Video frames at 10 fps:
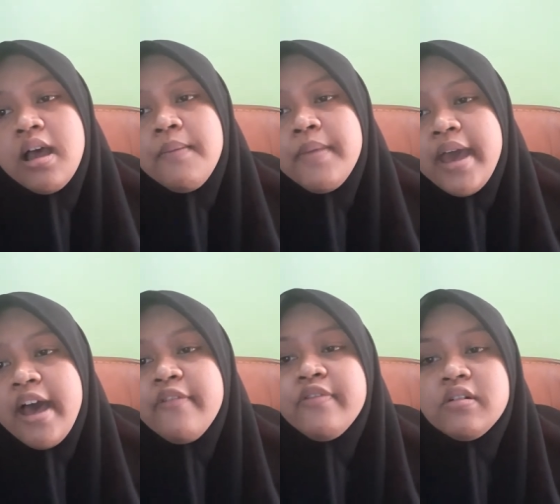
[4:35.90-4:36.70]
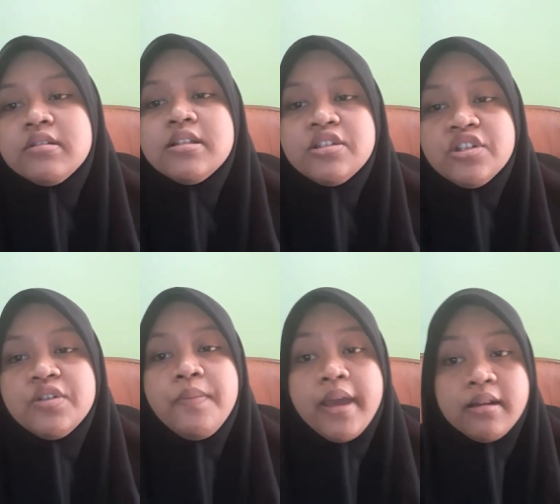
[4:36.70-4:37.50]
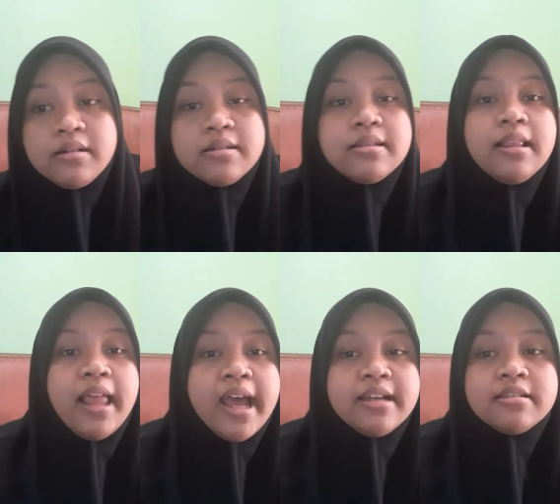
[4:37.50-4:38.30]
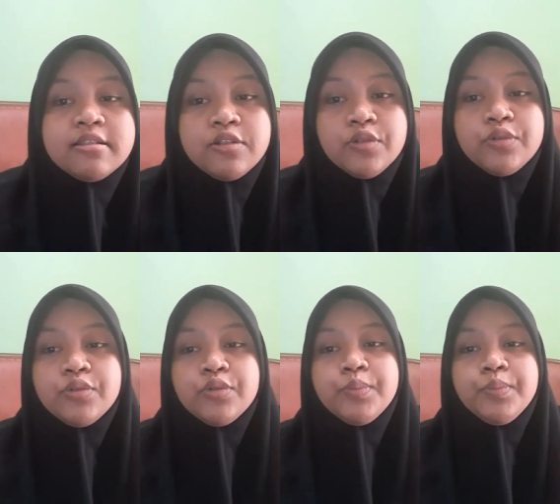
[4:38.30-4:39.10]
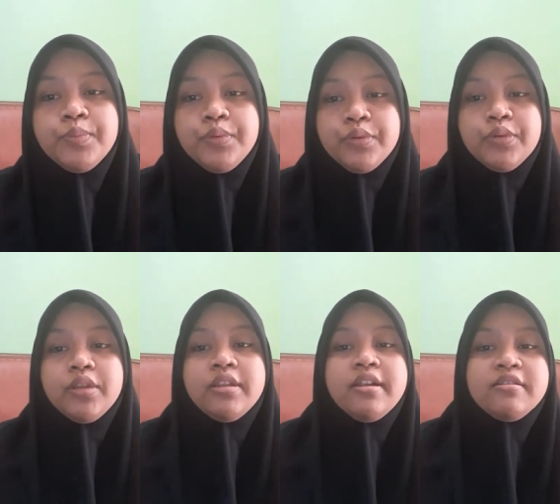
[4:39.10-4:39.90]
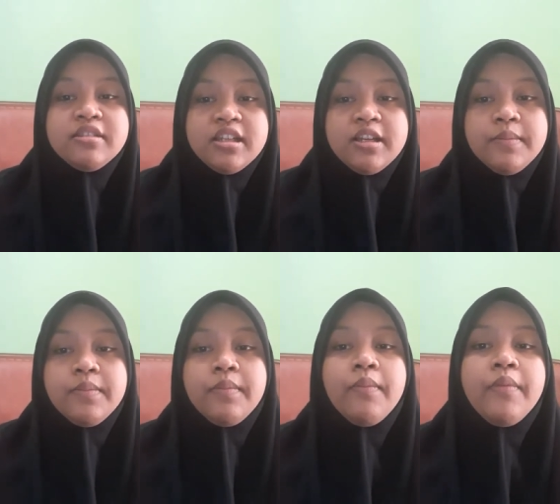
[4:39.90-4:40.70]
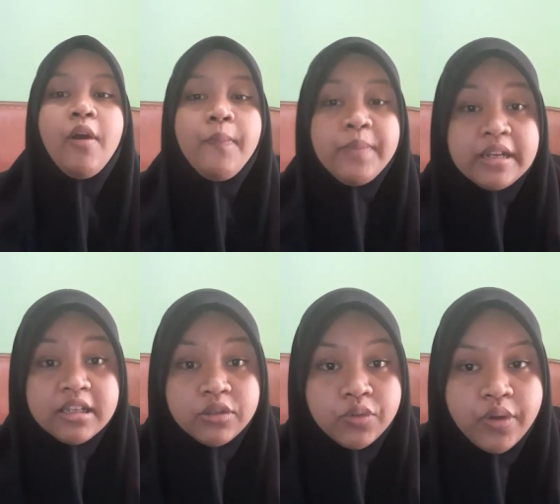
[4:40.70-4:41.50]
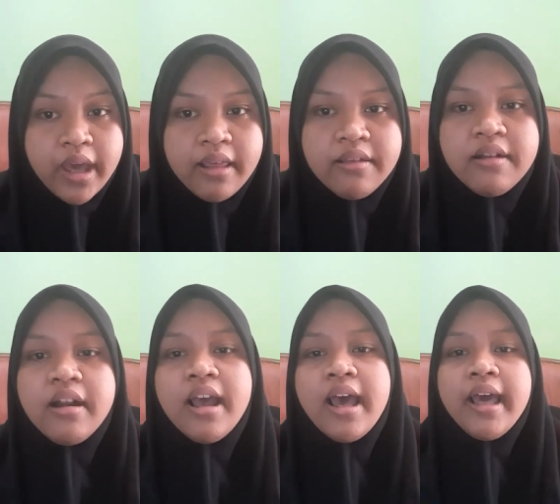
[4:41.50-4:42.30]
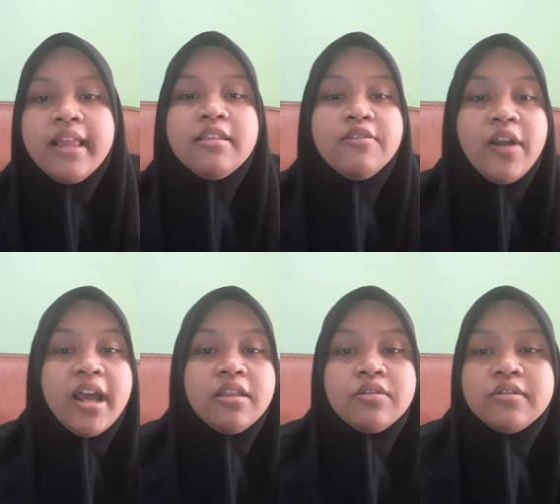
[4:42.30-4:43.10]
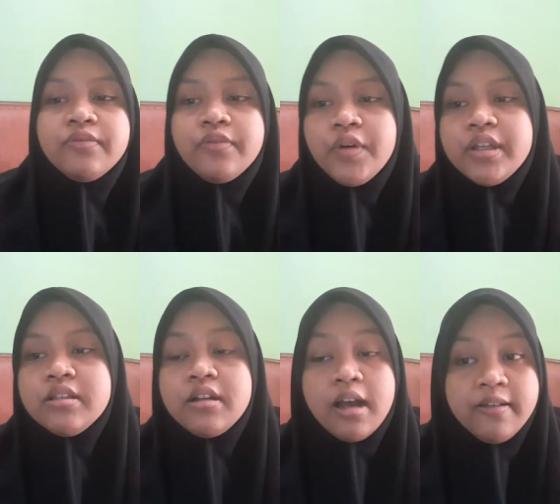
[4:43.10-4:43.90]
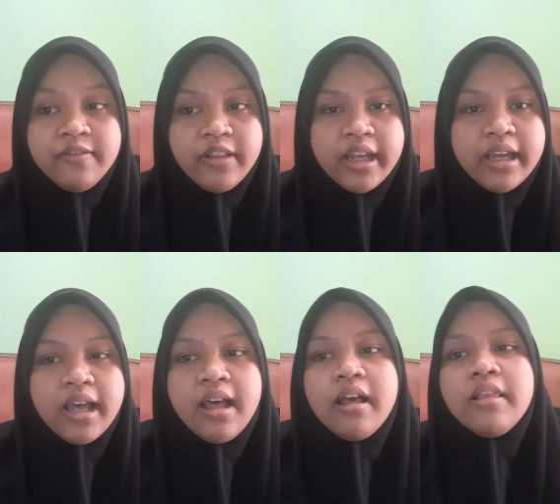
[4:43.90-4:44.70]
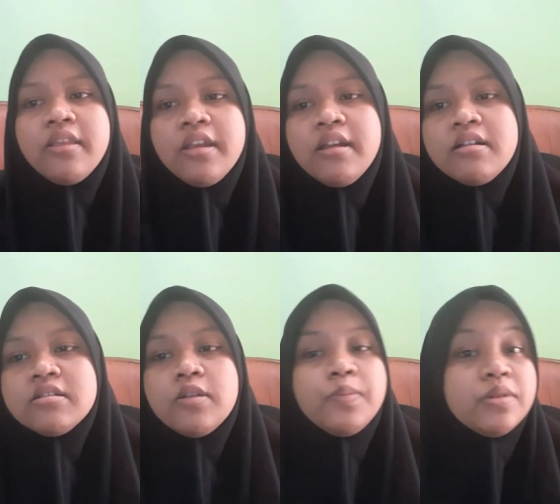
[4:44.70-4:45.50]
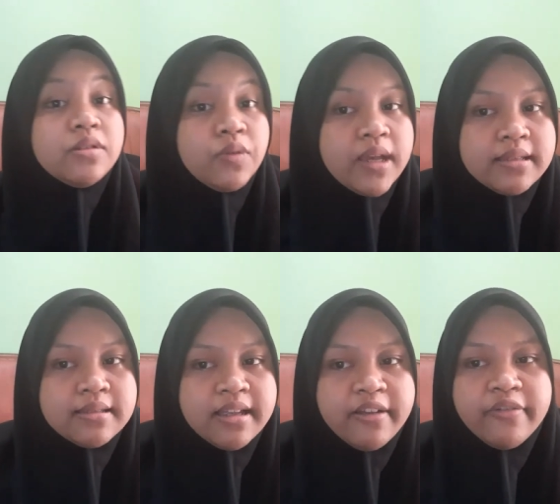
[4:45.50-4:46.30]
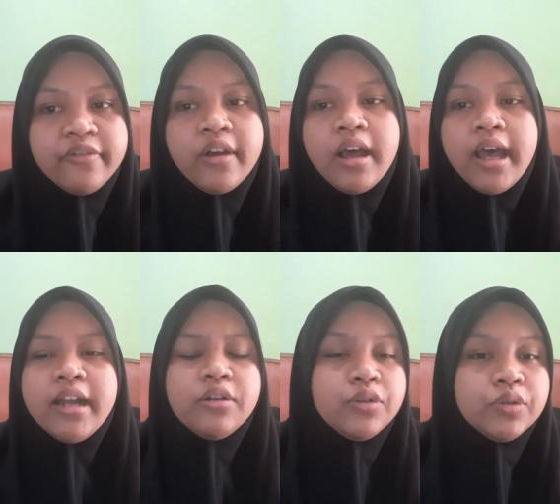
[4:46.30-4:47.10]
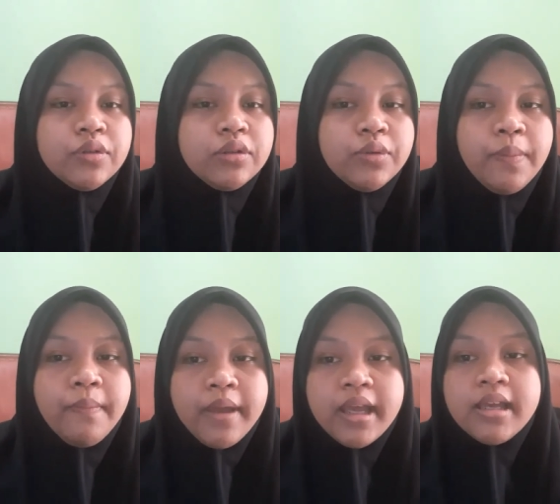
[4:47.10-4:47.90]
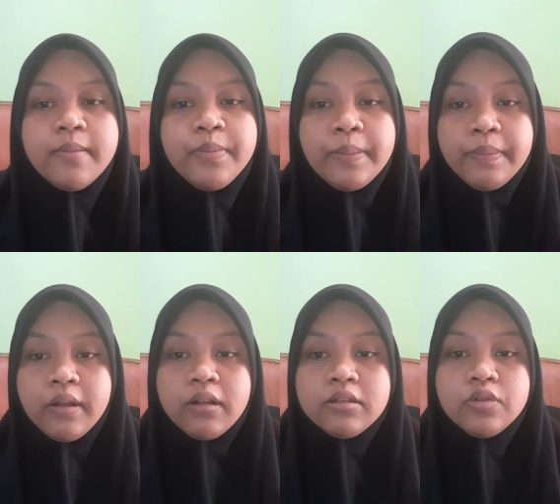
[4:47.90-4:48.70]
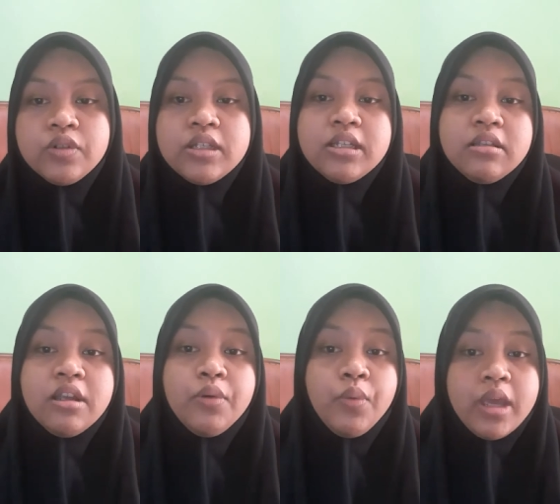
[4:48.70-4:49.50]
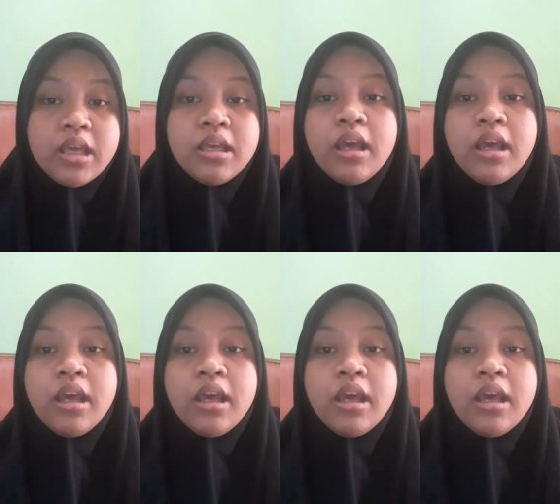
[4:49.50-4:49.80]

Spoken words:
Behavioral decision makers like to put their team opinion together and try to avoid conflict. They are so persuasive and good to make people to see their way.